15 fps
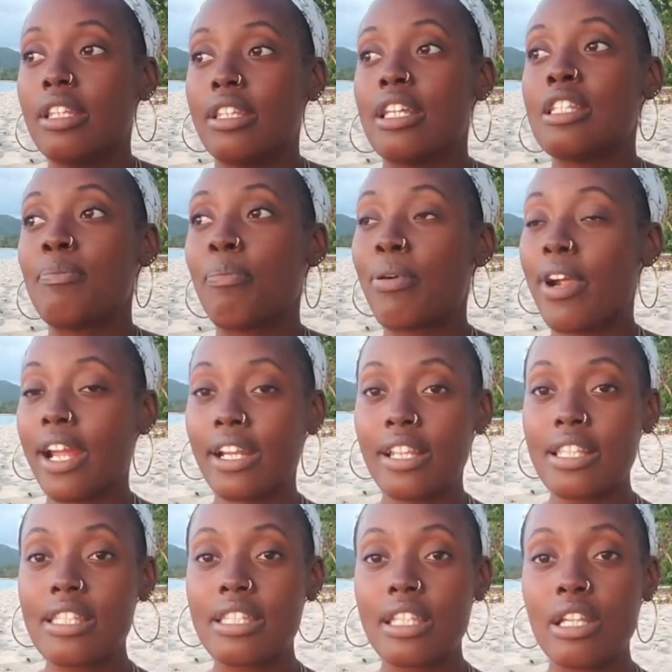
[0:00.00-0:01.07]
This
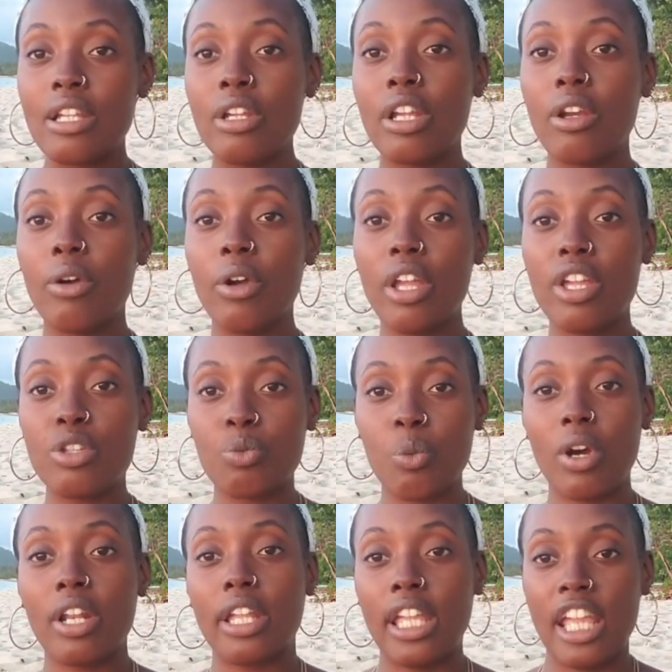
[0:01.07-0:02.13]
pregnancy is
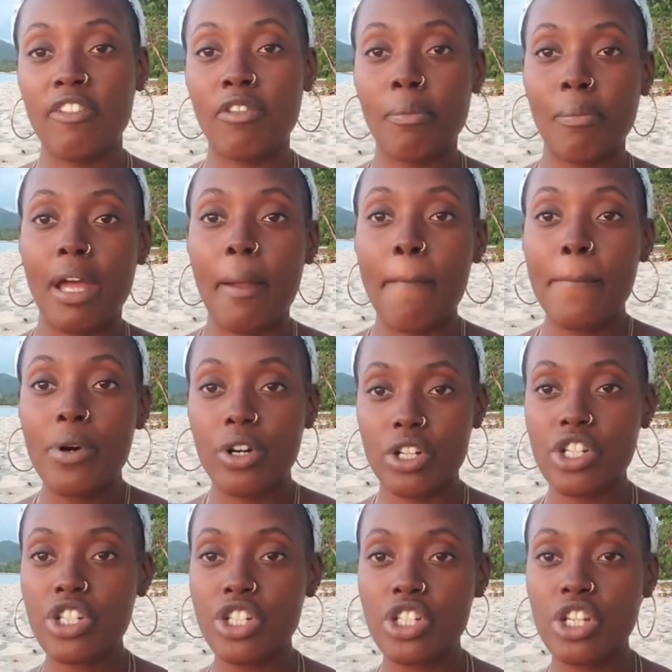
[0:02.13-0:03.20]
what gave me my
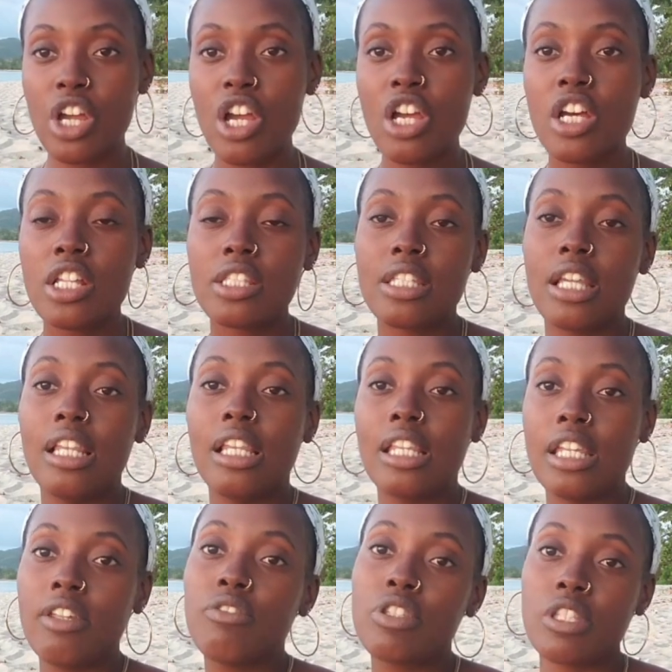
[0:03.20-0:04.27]
push to
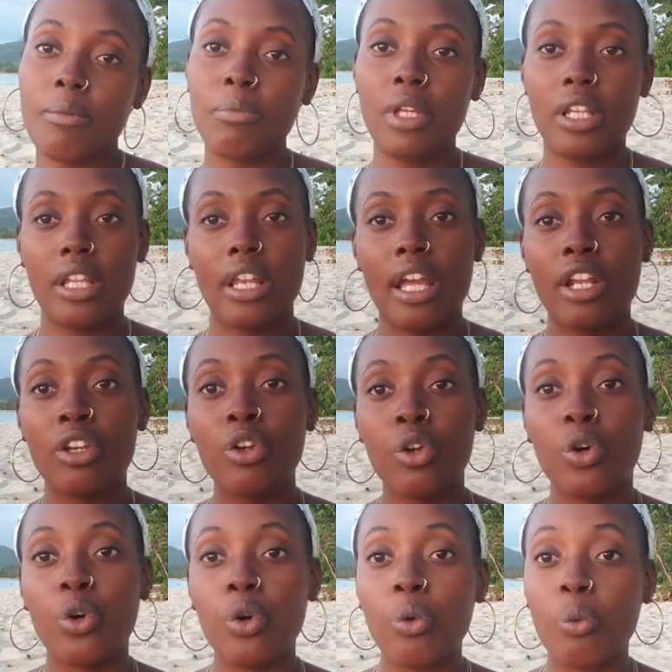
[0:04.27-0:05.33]
leave something that I
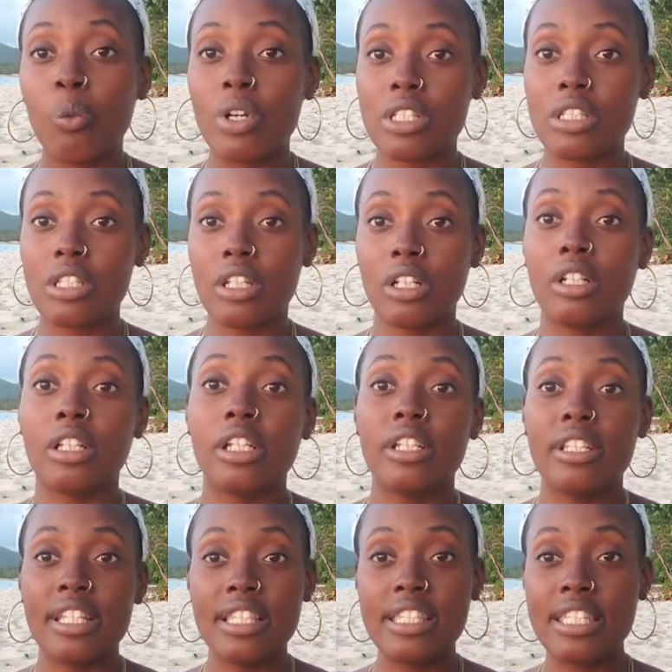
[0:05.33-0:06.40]
know was
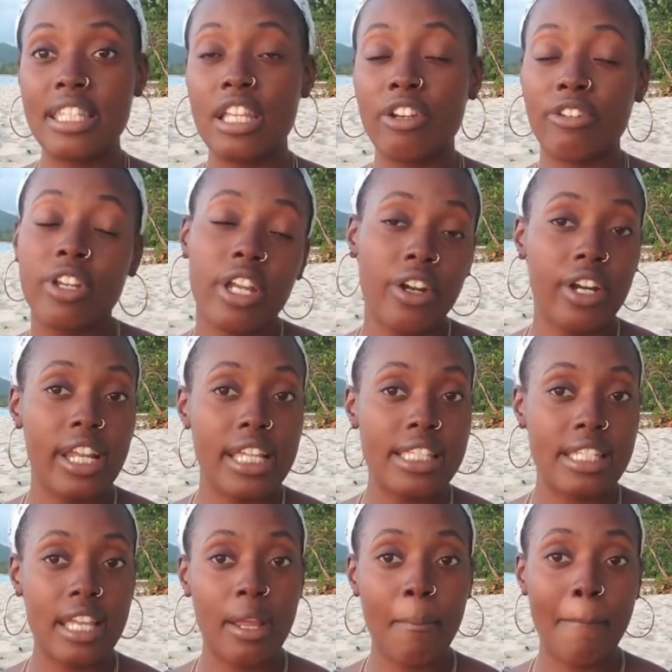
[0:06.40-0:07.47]
literally
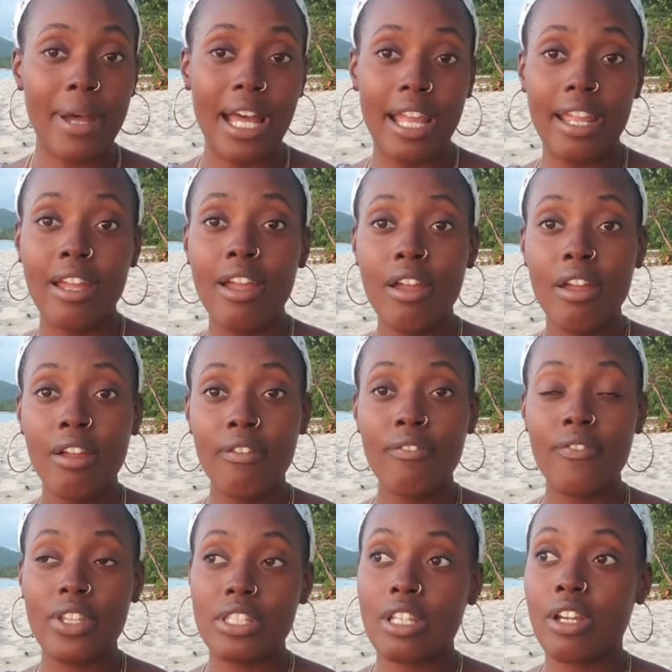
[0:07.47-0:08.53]
deteriorating my
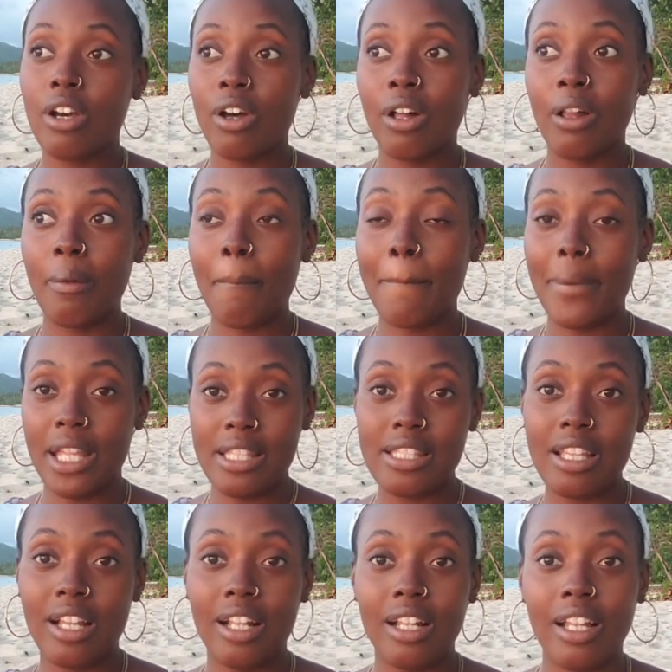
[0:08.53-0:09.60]
physical,
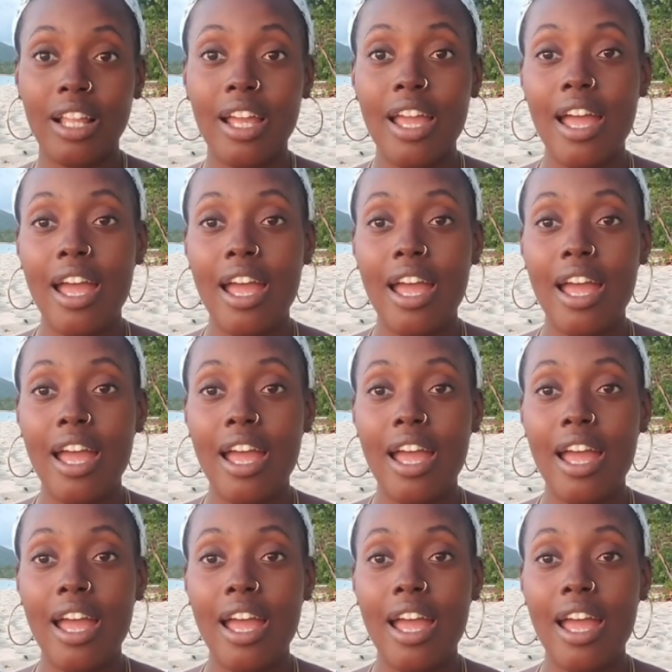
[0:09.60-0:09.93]
mental,